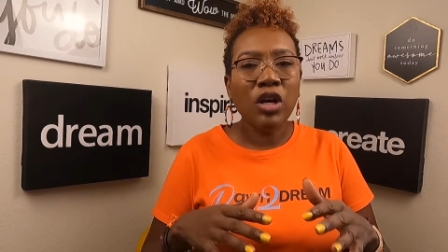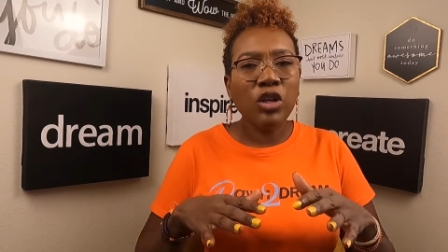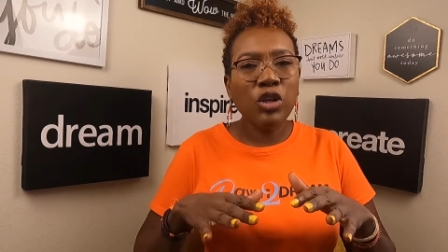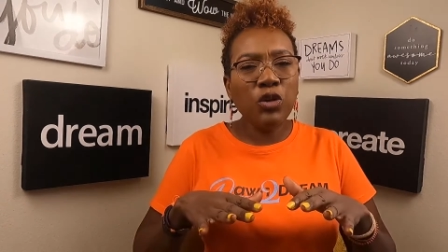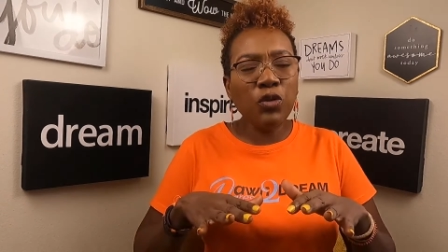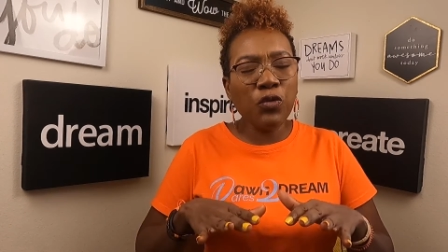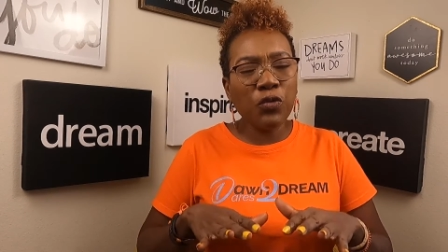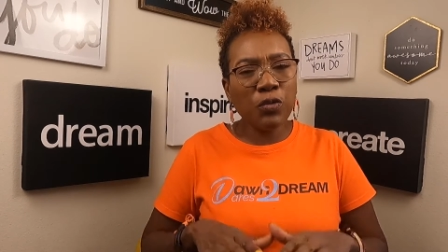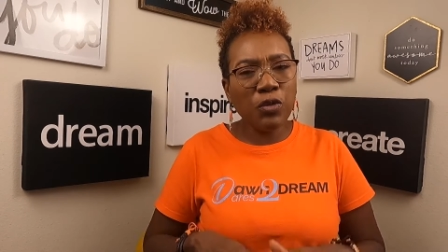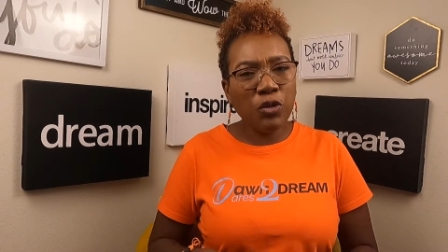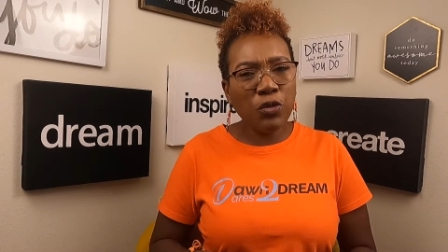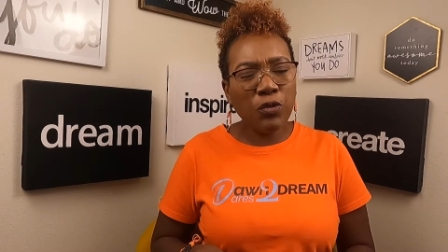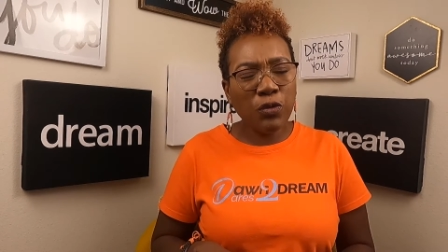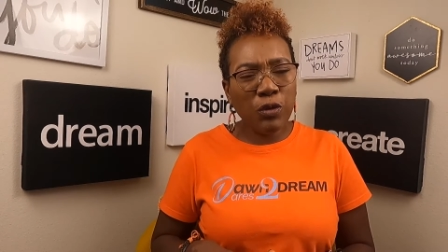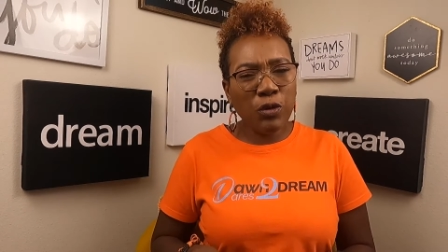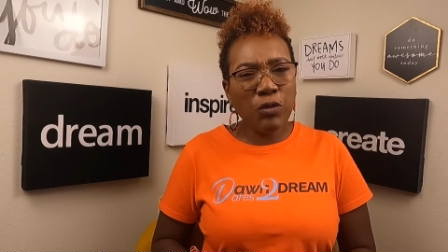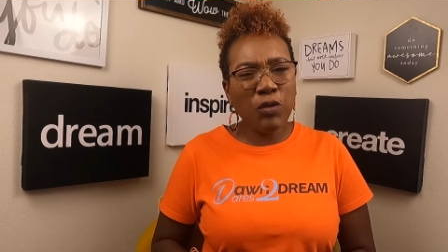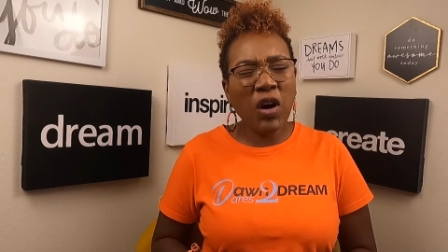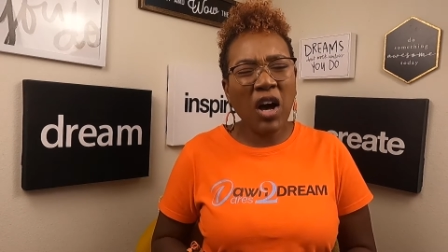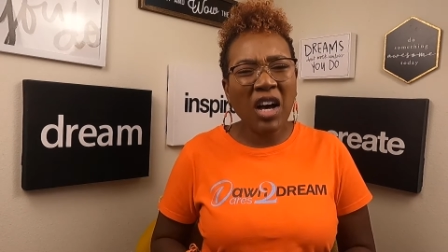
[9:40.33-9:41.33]

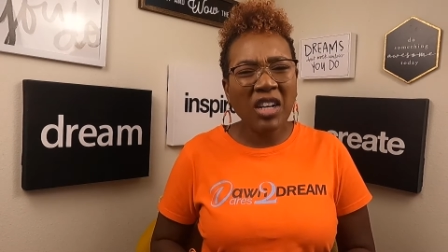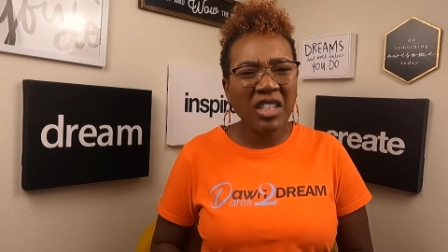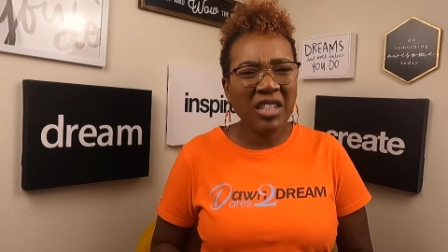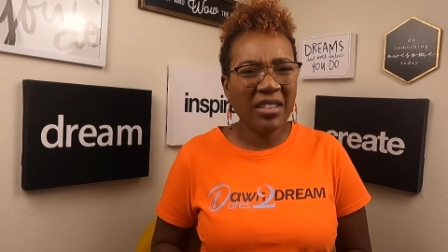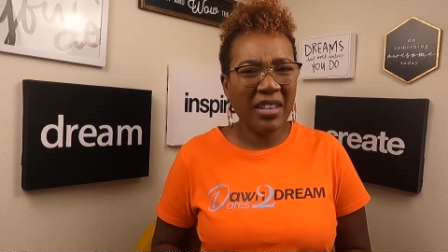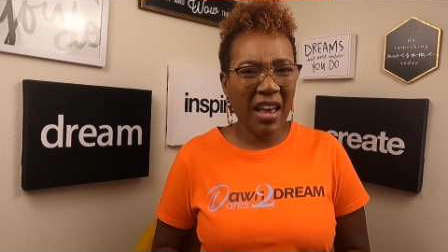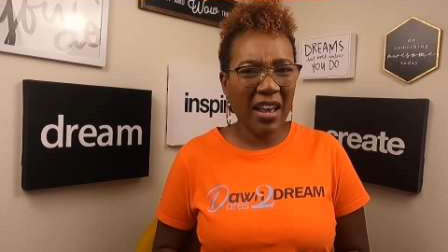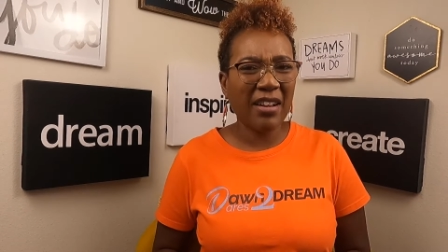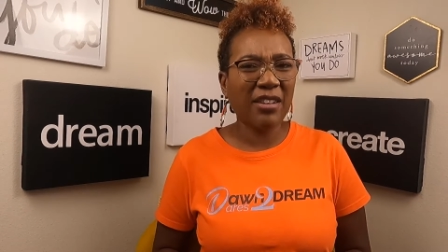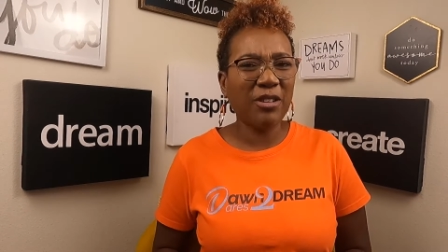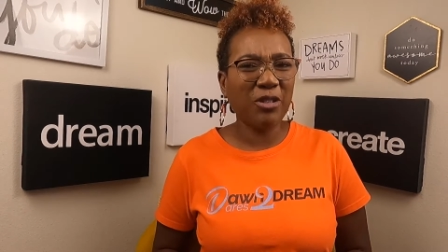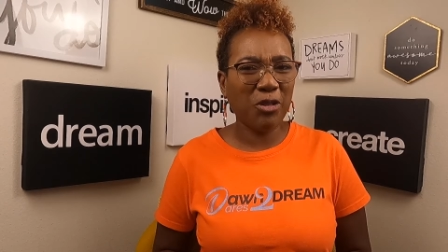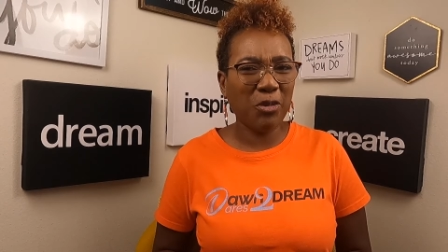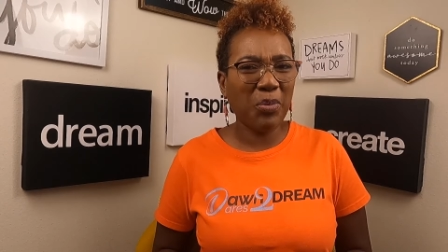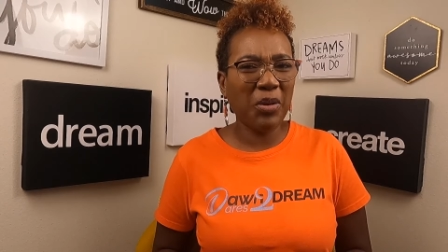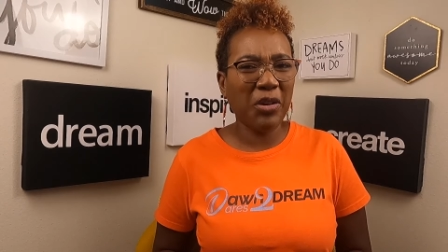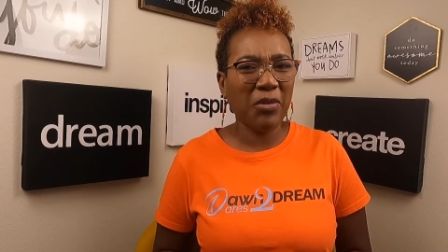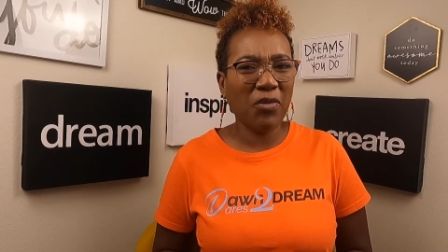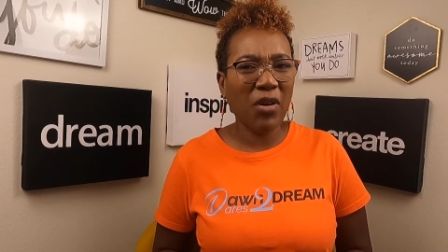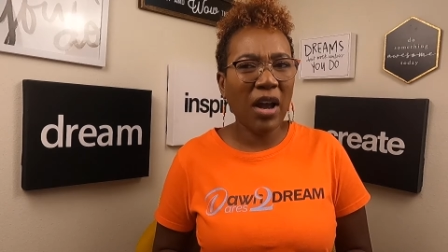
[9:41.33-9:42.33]
You've hushed that a little
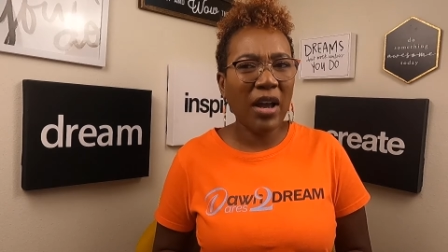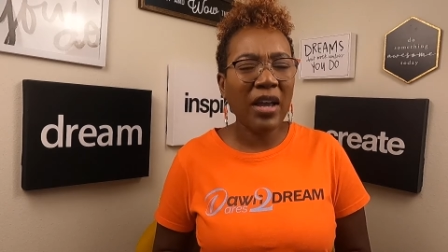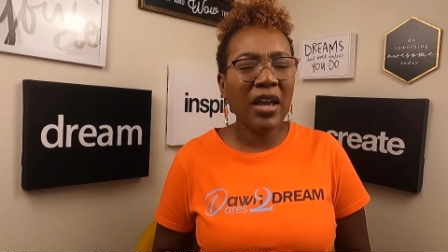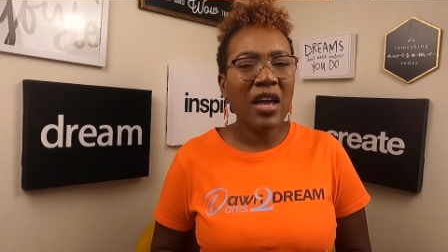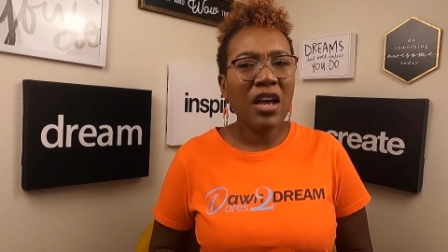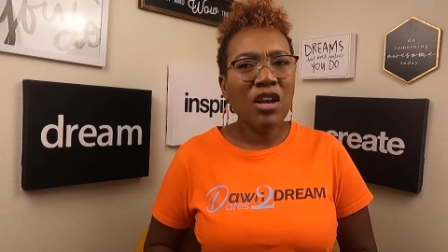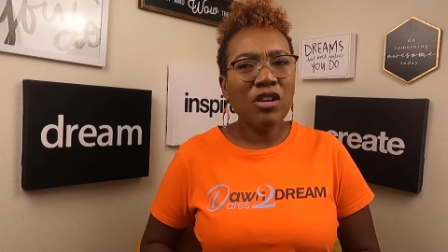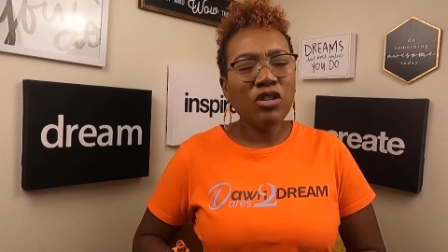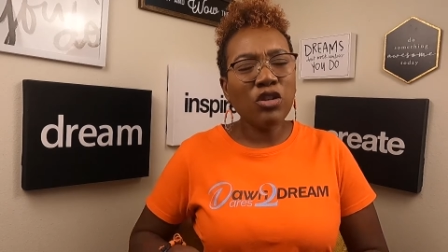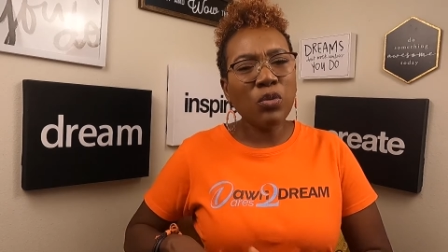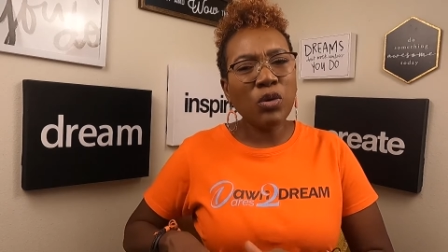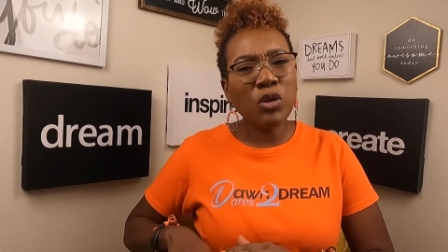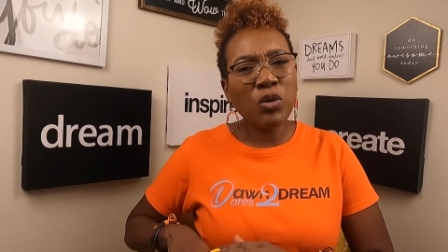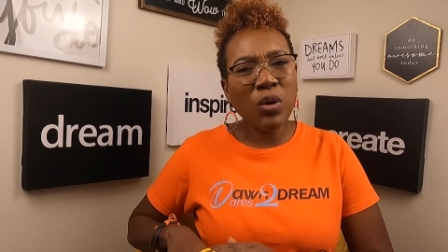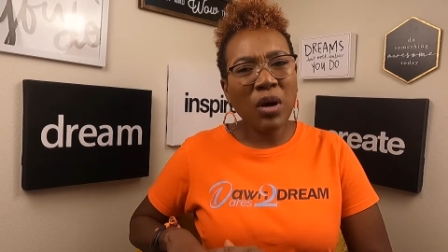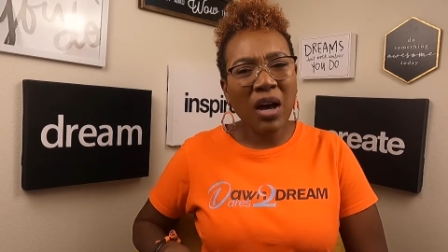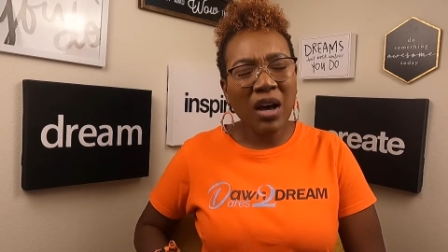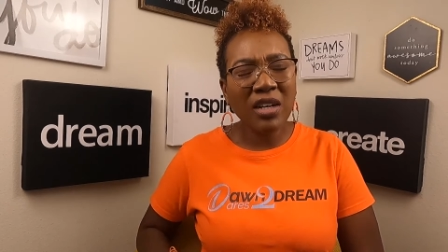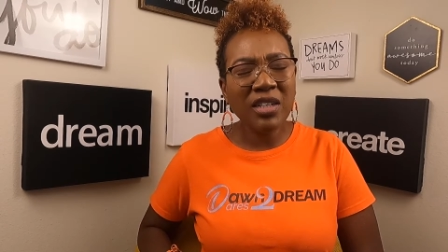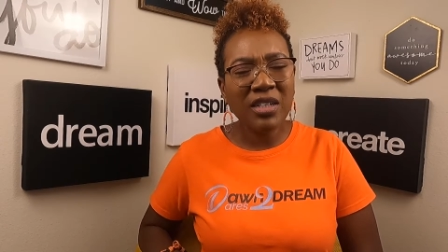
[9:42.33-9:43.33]
bit, right? So when you
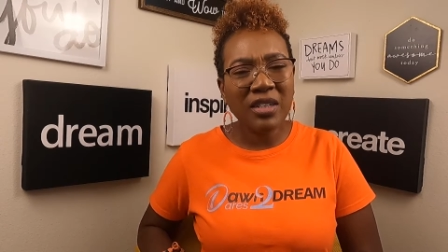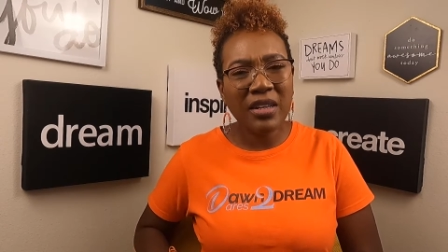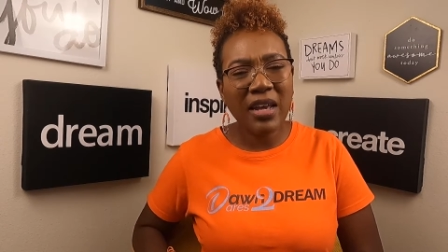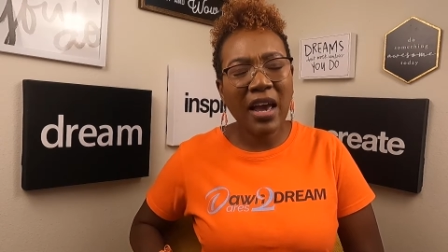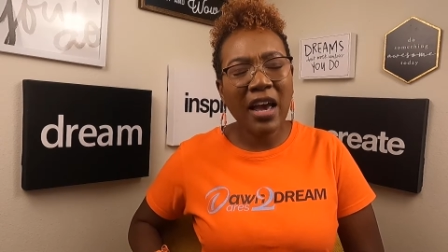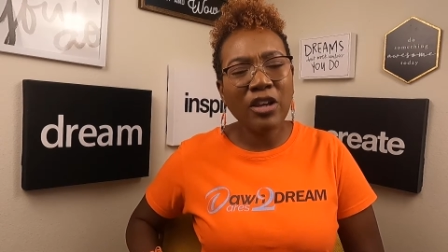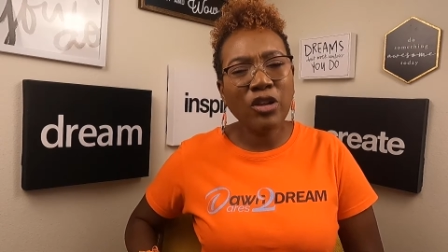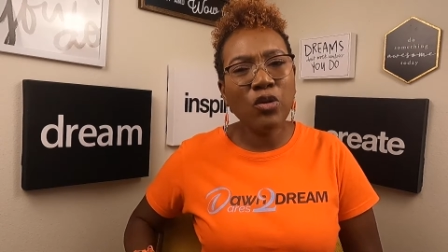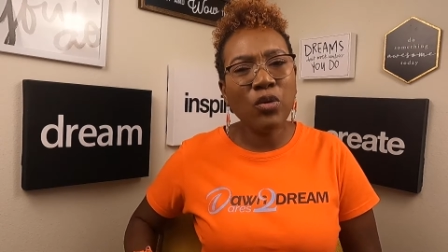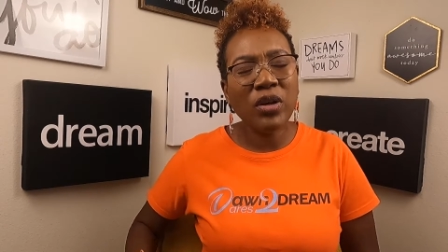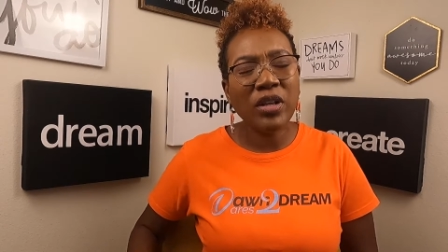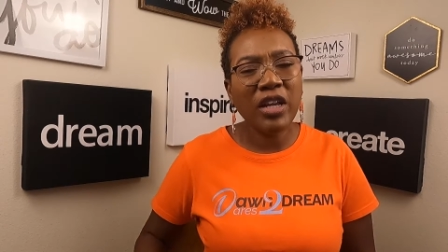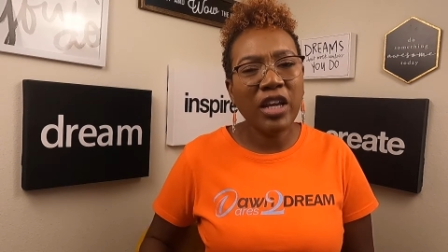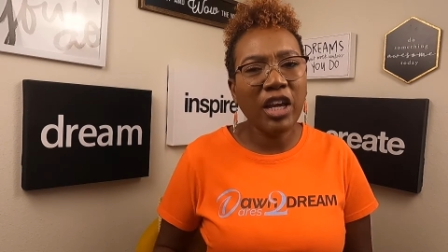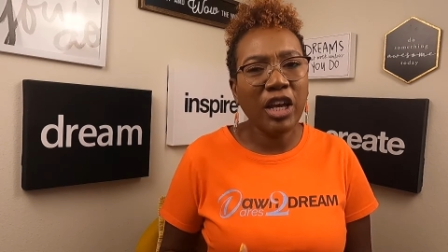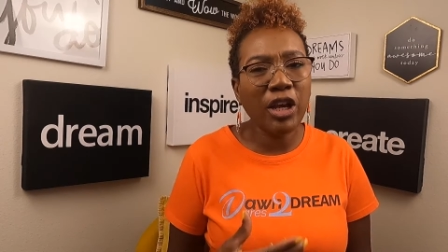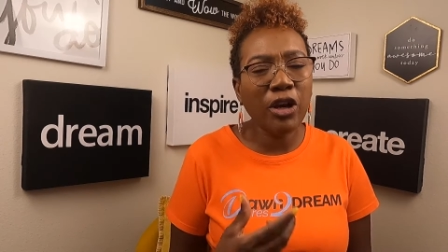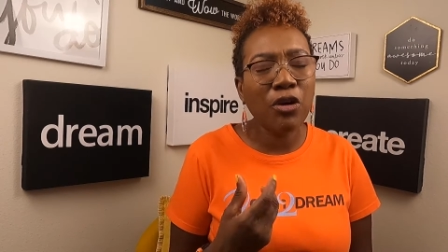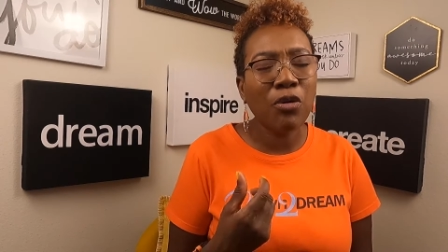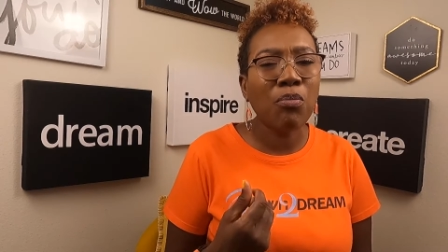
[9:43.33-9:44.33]
hush that, you can
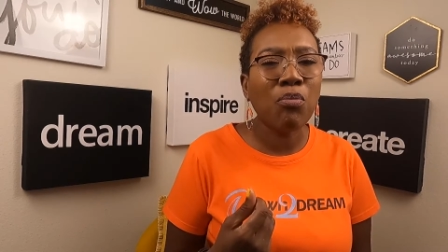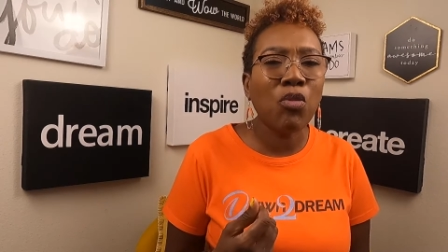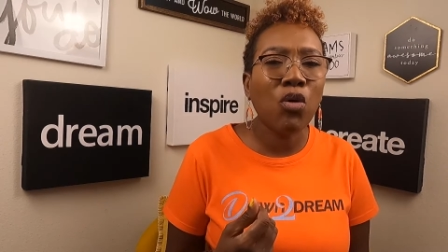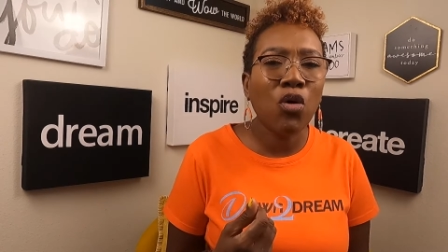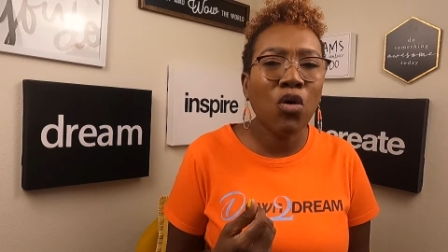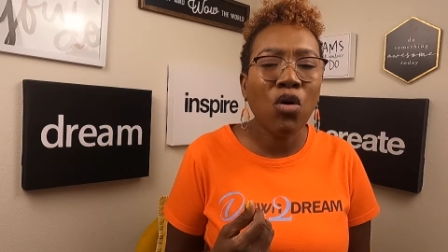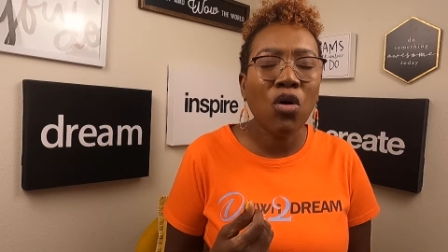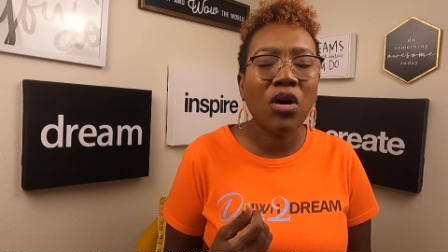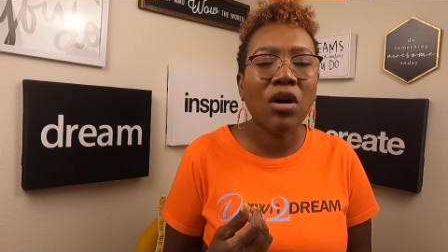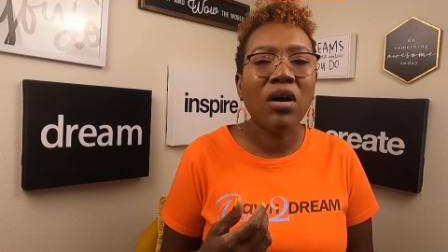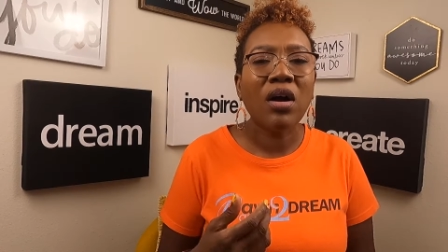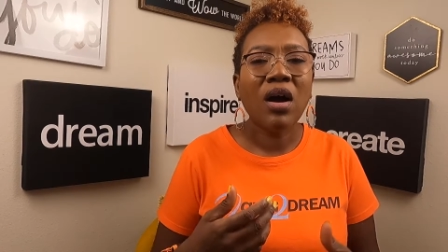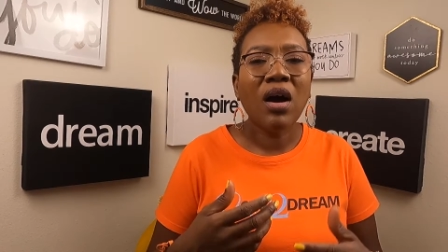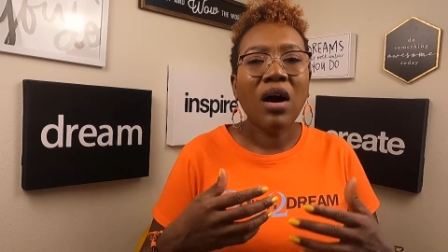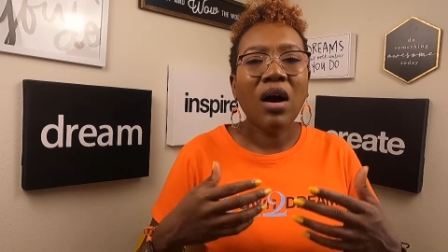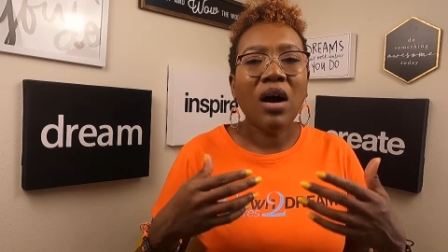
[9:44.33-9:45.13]
hear more